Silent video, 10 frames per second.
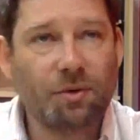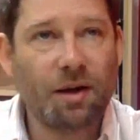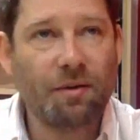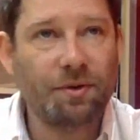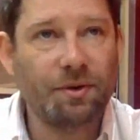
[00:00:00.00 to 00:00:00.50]

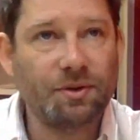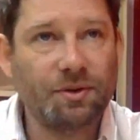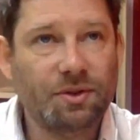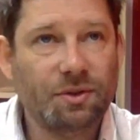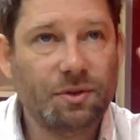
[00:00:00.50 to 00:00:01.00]

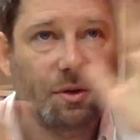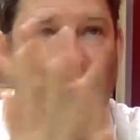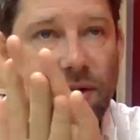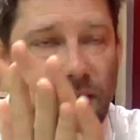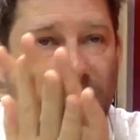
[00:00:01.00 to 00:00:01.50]
reference
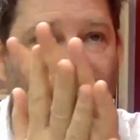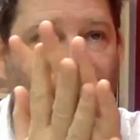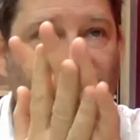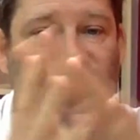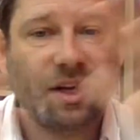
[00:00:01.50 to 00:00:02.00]

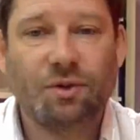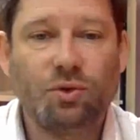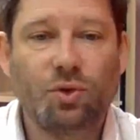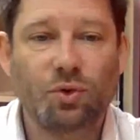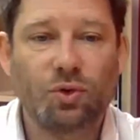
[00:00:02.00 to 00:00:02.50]
clash and you
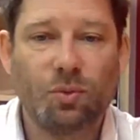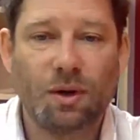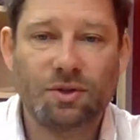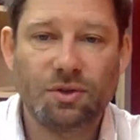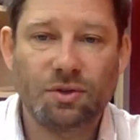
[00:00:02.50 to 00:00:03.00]
don't know
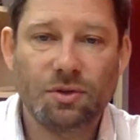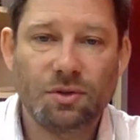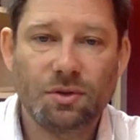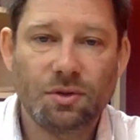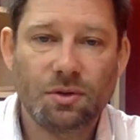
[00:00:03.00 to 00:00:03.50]
what to do.
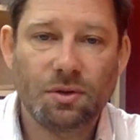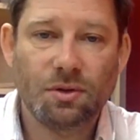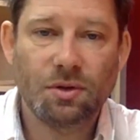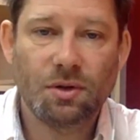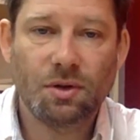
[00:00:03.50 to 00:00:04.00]

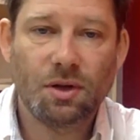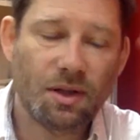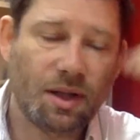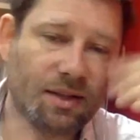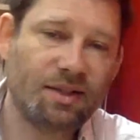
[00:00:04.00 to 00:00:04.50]

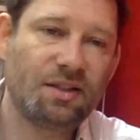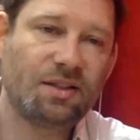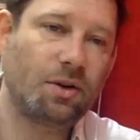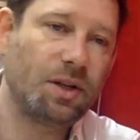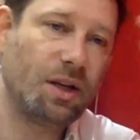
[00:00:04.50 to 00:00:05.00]
That's the
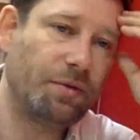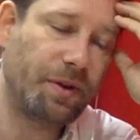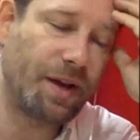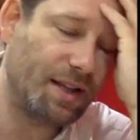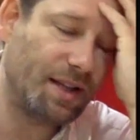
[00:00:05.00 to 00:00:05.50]
story of
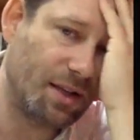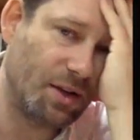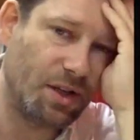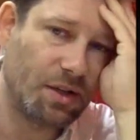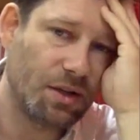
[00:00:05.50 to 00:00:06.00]

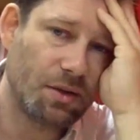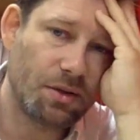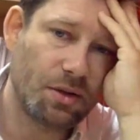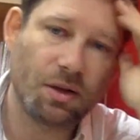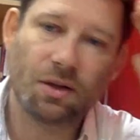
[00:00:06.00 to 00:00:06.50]
Antigone,
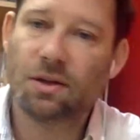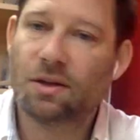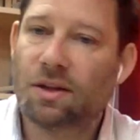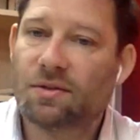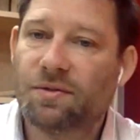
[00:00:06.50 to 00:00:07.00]

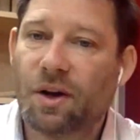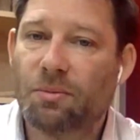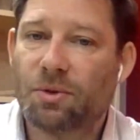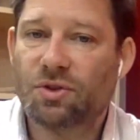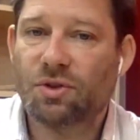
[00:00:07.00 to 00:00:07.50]
very
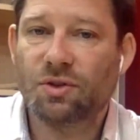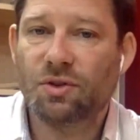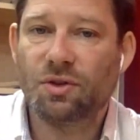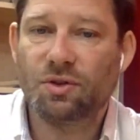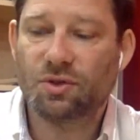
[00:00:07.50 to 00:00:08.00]
much
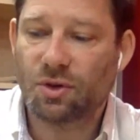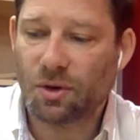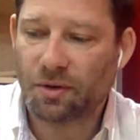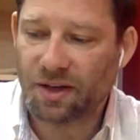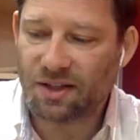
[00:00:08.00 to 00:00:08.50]
the
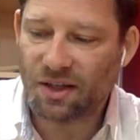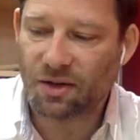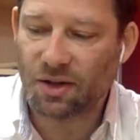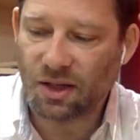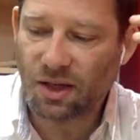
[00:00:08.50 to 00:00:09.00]
story of
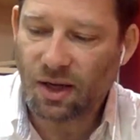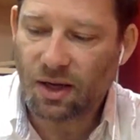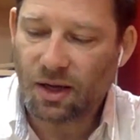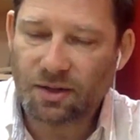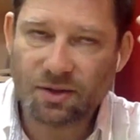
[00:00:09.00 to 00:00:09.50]
Antigone.
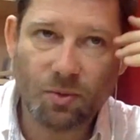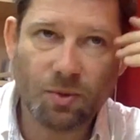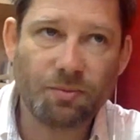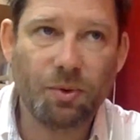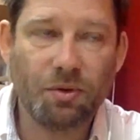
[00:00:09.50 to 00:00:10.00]
So
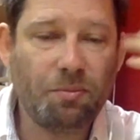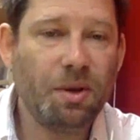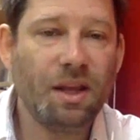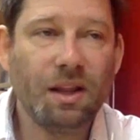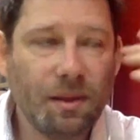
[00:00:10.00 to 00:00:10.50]
we've
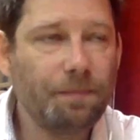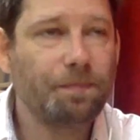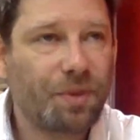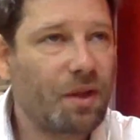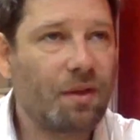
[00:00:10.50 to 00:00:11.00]
been
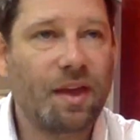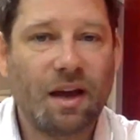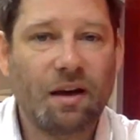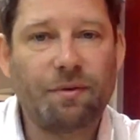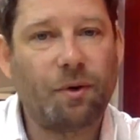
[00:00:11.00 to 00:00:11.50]

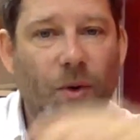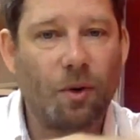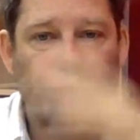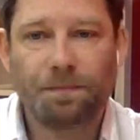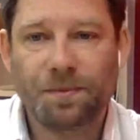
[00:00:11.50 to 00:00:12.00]
there
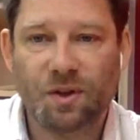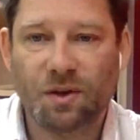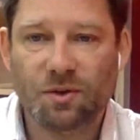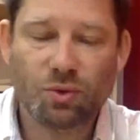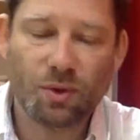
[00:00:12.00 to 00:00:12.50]
for
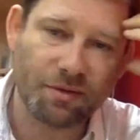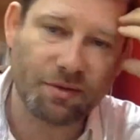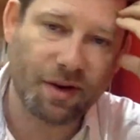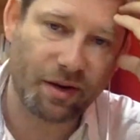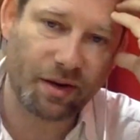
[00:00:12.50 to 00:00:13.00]

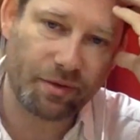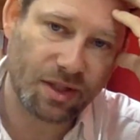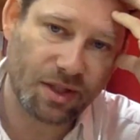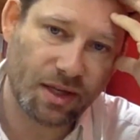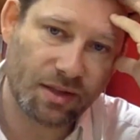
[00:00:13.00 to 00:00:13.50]

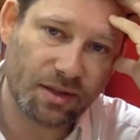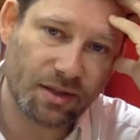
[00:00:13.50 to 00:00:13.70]
2,500 years.